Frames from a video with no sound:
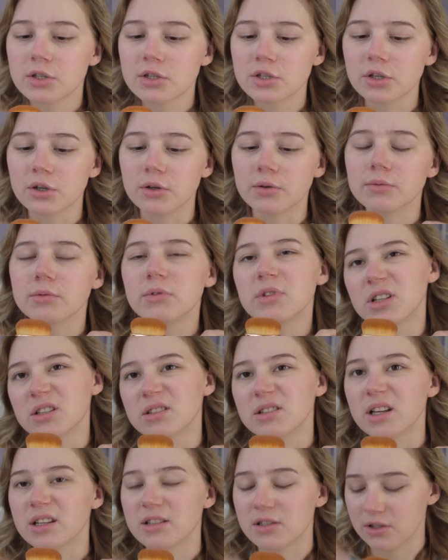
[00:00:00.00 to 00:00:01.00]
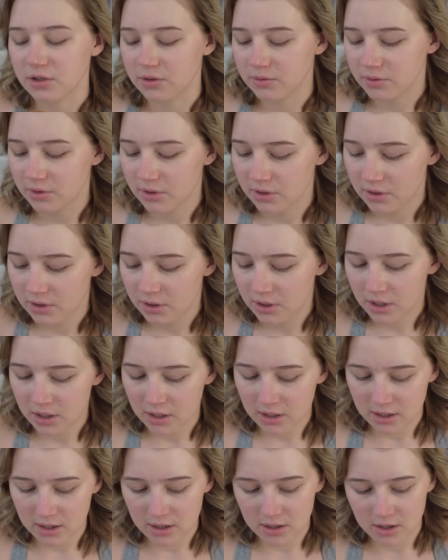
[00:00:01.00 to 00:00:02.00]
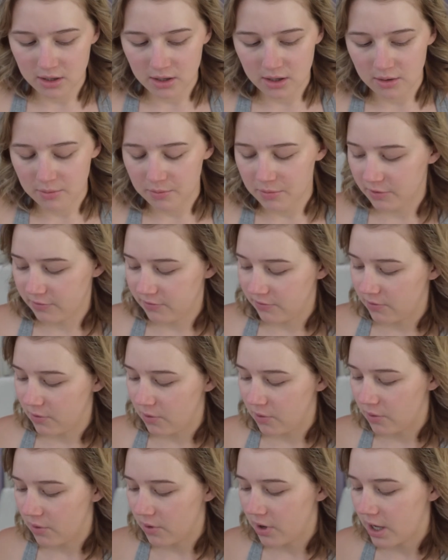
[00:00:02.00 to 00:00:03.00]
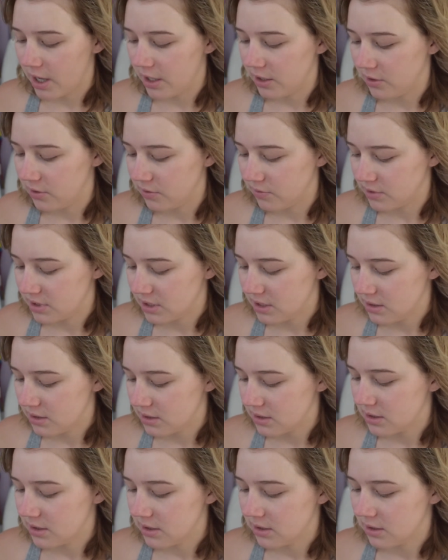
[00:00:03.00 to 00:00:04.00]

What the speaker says: 2, looks like 2, before I use it.